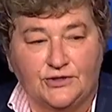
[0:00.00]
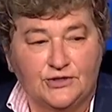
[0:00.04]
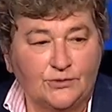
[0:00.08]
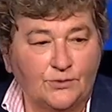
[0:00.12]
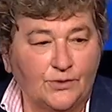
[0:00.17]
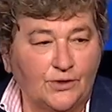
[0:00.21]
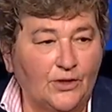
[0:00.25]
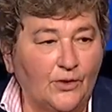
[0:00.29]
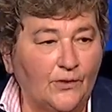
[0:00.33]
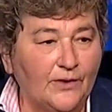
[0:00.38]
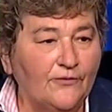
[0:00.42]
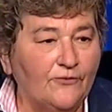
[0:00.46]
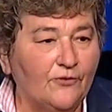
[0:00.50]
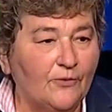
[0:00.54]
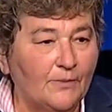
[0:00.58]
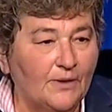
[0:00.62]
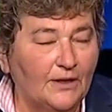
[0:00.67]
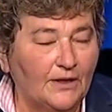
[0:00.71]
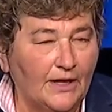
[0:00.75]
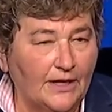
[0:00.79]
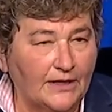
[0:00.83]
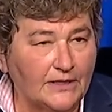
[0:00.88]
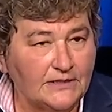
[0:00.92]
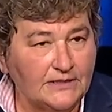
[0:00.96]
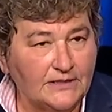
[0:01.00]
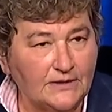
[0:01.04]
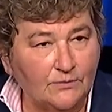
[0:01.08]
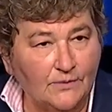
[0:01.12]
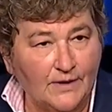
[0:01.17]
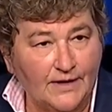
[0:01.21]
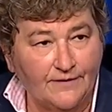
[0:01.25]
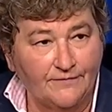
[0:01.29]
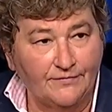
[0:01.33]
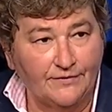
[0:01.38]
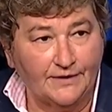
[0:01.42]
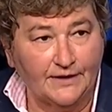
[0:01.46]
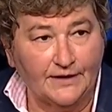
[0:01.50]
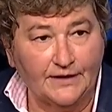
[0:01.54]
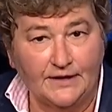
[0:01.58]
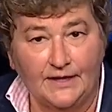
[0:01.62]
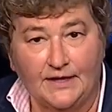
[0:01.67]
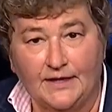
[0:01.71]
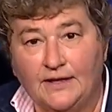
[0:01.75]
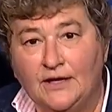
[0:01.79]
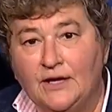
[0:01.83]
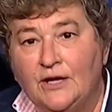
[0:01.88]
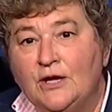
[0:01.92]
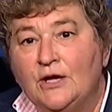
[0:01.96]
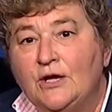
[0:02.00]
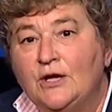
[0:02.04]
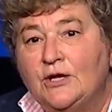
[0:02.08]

So we're going from a legacy way of thinking